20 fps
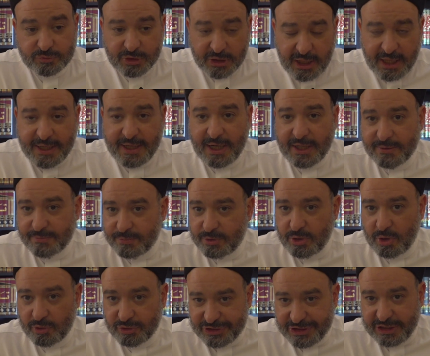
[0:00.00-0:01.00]
And I
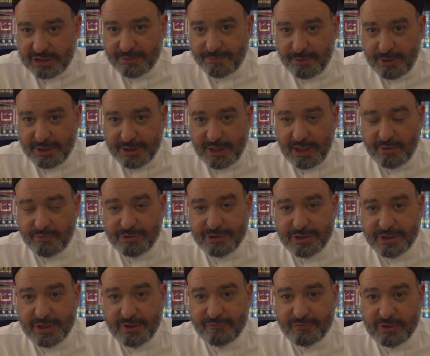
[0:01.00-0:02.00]
celebrate and I
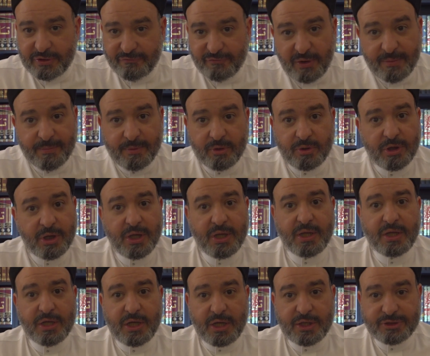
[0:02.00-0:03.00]
read it every November
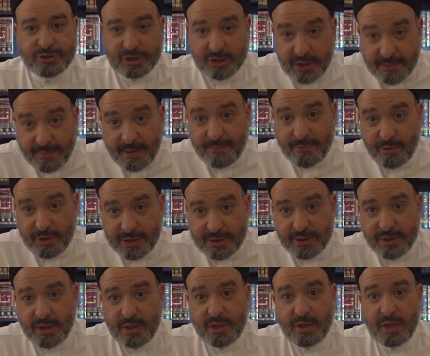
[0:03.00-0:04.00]
to
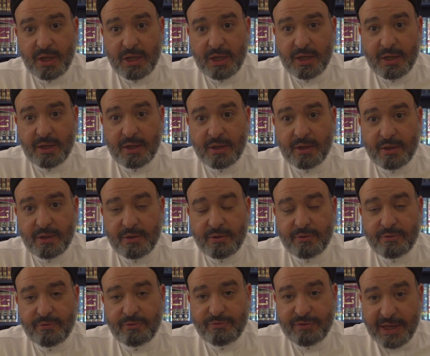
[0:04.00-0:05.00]
commemorate
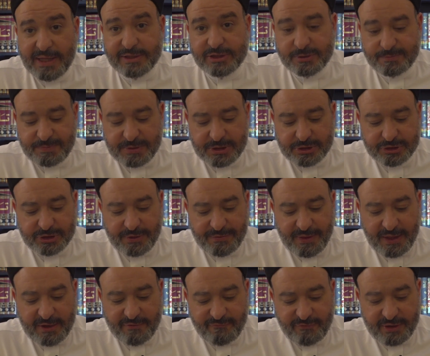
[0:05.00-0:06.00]
that speech and
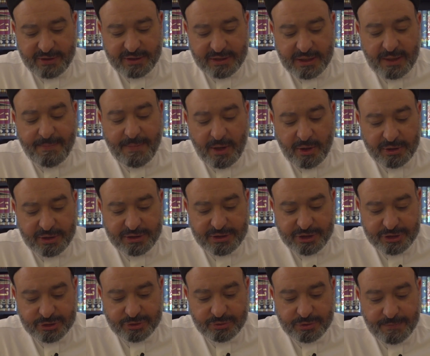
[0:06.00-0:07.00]
that event in American
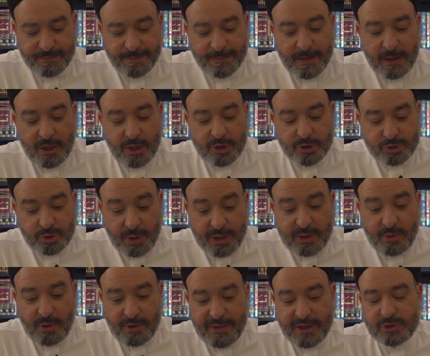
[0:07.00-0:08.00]
history. So
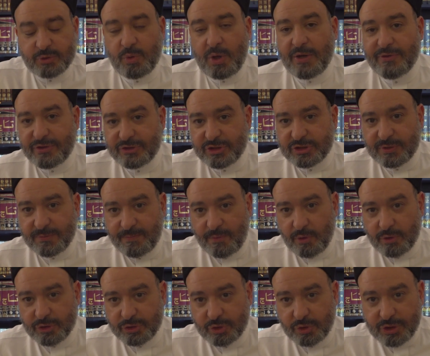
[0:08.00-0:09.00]
anyway, that's why this is
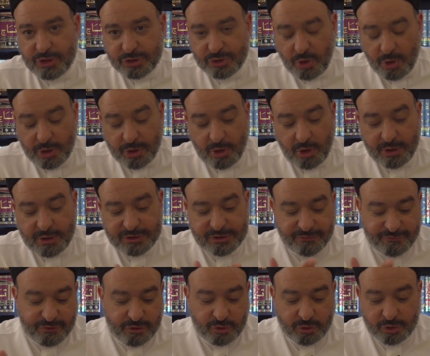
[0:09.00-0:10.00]
important. So he's going on, it's
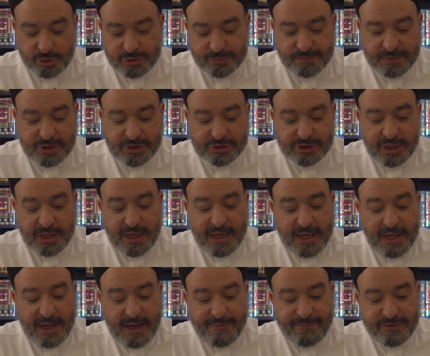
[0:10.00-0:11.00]
a funeral speech,
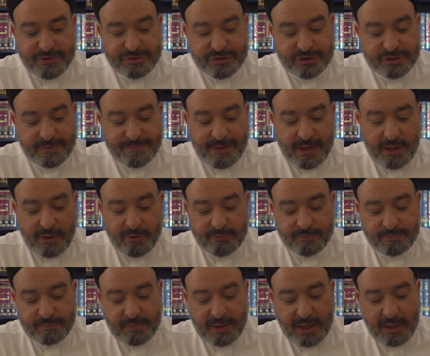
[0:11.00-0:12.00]
and this is
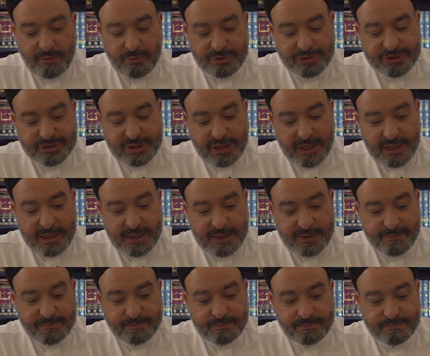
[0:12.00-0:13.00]
about, I would
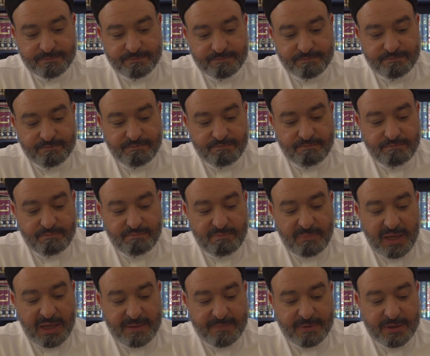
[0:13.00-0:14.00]
say,
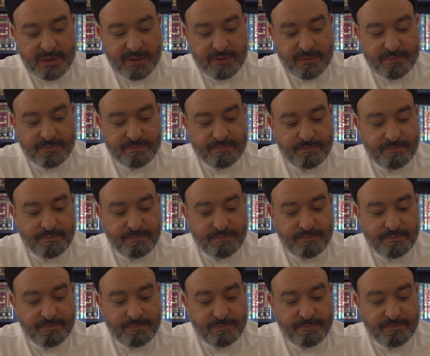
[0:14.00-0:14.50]
maybe